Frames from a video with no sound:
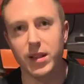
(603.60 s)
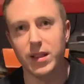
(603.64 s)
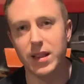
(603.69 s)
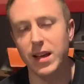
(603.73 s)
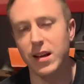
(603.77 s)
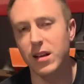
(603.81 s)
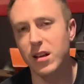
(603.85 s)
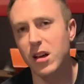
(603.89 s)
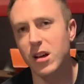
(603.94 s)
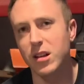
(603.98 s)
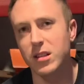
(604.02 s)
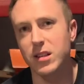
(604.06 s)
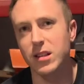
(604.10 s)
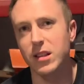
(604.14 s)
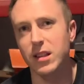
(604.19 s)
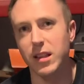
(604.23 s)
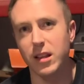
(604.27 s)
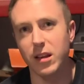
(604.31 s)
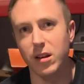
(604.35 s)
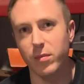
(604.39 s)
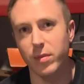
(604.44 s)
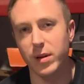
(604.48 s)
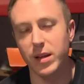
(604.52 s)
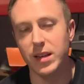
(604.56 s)
that cuts a
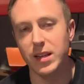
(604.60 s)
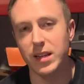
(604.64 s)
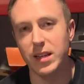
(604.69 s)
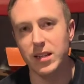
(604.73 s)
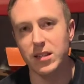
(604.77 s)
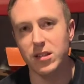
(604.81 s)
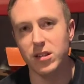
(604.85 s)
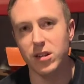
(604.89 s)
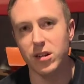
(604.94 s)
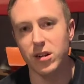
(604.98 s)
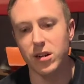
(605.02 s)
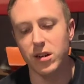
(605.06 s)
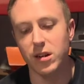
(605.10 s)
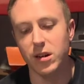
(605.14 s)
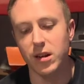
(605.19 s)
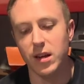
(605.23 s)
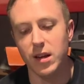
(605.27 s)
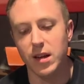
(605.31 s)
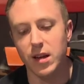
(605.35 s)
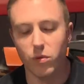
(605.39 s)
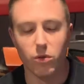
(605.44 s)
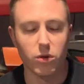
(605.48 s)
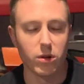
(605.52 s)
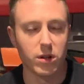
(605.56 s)
little bit easier.
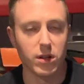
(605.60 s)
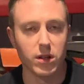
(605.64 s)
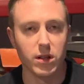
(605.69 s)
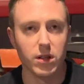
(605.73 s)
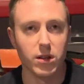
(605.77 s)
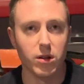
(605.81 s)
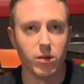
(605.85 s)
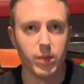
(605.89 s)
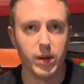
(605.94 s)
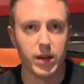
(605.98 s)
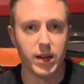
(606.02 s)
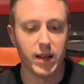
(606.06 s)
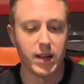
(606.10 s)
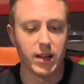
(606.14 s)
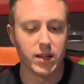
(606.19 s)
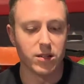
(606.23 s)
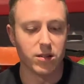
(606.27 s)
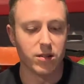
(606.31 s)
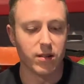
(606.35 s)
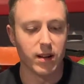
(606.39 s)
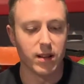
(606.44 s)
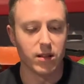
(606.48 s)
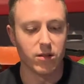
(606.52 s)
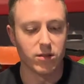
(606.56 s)
Worked a little bit
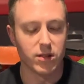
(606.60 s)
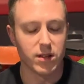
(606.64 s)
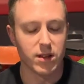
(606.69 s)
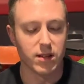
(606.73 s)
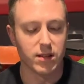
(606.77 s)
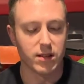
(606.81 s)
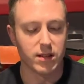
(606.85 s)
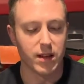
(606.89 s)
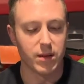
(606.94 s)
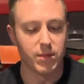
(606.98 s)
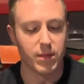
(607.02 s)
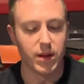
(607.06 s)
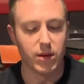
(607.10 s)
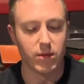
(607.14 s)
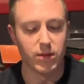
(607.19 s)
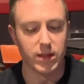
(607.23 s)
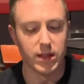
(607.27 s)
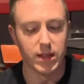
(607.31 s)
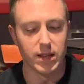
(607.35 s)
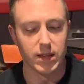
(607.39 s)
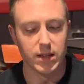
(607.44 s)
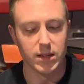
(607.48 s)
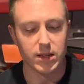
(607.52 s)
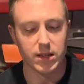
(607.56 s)
nicer on those cuts I made with
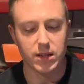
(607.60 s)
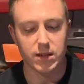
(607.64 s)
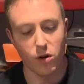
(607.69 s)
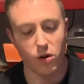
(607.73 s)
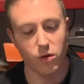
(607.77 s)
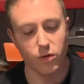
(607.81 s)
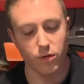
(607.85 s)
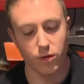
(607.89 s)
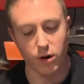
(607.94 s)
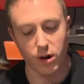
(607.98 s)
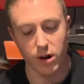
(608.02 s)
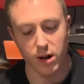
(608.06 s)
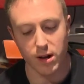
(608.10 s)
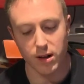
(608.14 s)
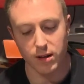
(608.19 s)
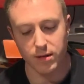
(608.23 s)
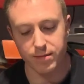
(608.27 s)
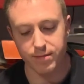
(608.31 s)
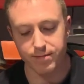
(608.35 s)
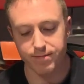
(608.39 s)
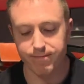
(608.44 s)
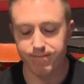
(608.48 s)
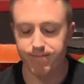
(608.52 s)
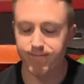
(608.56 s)
this. Overall,
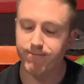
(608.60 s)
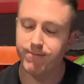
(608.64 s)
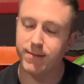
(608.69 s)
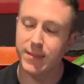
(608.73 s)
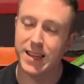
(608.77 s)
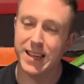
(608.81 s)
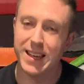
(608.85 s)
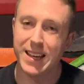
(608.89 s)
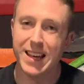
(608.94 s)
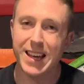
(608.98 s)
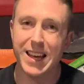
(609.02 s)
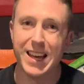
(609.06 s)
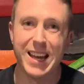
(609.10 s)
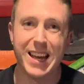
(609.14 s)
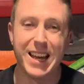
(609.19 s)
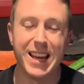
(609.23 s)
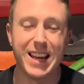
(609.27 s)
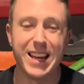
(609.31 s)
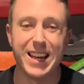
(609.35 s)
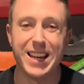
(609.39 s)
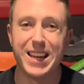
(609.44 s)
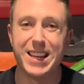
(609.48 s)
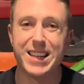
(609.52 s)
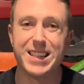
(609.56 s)

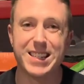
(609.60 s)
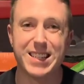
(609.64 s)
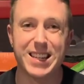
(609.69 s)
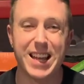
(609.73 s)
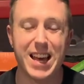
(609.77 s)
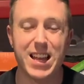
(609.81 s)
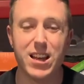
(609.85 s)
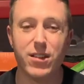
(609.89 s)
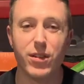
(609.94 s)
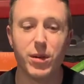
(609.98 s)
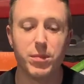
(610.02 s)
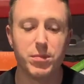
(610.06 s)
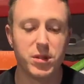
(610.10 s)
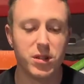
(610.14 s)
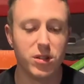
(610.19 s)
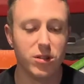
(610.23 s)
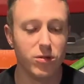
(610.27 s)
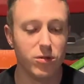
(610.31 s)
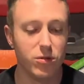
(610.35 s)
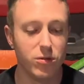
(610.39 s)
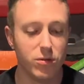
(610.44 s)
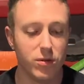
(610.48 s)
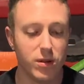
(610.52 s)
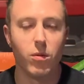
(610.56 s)
it's kind of up to
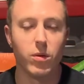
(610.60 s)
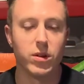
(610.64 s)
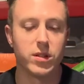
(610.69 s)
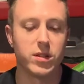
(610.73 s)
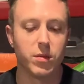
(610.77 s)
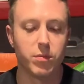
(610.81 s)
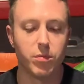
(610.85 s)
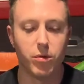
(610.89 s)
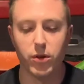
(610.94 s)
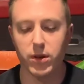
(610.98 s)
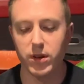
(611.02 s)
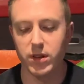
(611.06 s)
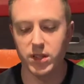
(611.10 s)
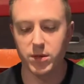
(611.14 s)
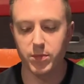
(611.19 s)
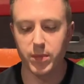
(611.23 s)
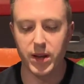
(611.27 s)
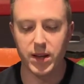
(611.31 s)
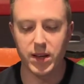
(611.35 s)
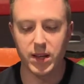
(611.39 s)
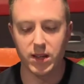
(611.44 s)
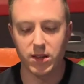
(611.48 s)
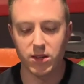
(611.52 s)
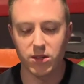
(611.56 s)
you. What's the point of
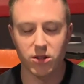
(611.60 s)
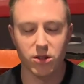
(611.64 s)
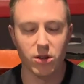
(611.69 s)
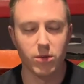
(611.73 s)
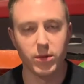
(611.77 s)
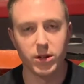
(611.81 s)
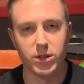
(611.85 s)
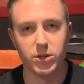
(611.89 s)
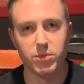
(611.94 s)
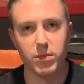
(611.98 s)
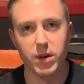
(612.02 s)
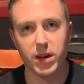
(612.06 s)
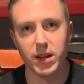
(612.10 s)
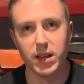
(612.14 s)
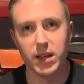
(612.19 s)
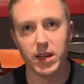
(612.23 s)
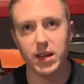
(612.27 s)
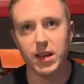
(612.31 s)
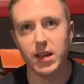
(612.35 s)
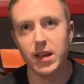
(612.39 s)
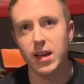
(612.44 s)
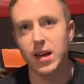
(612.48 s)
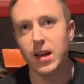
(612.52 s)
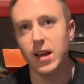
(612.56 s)
spending so much money
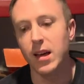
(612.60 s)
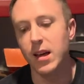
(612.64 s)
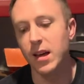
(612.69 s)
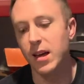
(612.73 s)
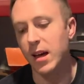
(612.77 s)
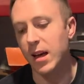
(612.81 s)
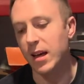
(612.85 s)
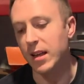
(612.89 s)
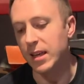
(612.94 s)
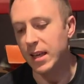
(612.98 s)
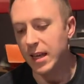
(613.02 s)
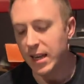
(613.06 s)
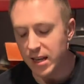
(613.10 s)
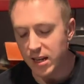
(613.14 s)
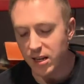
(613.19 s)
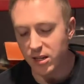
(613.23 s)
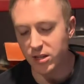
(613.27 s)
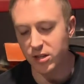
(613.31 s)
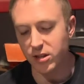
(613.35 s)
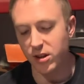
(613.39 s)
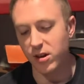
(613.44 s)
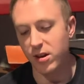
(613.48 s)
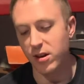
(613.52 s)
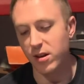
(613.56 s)
and getting a
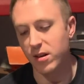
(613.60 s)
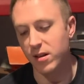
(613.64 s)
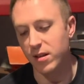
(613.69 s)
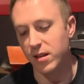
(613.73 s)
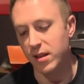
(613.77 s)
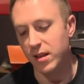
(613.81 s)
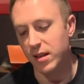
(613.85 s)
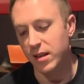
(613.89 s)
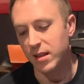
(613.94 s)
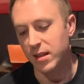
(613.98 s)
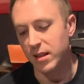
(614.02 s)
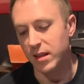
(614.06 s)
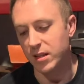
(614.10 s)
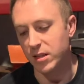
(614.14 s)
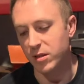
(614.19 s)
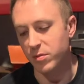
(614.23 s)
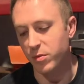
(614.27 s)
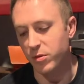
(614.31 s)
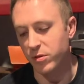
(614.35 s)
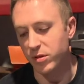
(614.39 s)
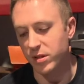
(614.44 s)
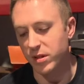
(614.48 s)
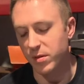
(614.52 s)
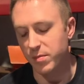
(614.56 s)
saw that's
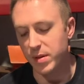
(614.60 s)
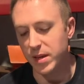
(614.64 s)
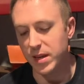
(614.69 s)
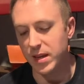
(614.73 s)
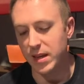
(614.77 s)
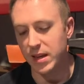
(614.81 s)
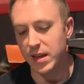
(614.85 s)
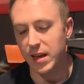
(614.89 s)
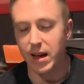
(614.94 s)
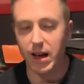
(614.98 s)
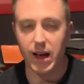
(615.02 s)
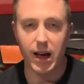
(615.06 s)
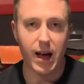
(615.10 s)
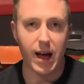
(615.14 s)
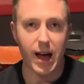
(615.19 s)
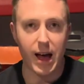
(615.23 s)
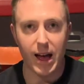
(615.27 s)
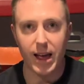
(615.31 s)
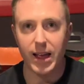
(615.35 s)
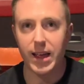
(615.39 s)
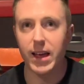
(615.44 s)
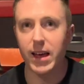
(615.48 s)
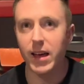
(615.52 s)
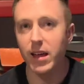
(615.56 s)
supposed to be a
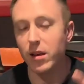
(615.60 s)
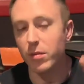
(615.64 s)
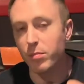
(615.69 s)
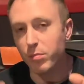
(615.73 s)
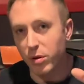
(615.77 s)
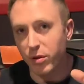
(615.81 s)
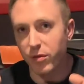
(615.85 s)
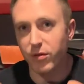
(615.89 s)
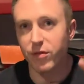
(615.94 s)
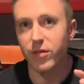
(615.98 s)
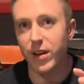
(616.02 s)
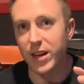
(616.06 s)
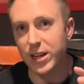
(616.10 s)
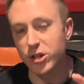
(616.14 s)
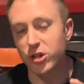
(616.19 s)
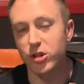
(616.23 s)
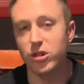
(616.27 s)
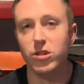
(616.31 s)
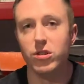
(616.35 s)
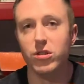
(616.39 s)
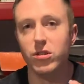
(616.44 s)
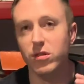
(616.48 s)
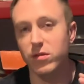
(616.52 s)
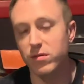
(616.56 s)
high-end
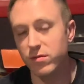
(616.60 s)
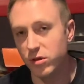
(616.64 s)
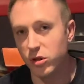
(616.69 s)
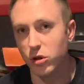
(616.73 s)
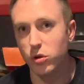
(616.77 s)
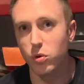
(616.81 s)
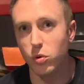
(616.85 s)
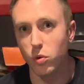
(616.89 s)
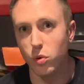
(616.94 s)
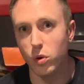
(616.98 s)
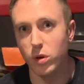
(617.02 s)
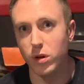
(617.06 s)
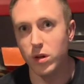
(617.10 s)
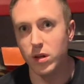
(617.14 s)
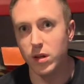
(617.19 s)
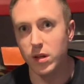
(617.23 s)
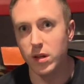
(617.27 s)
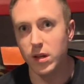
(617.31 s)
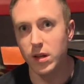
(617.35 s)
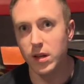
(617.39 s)
professional tool,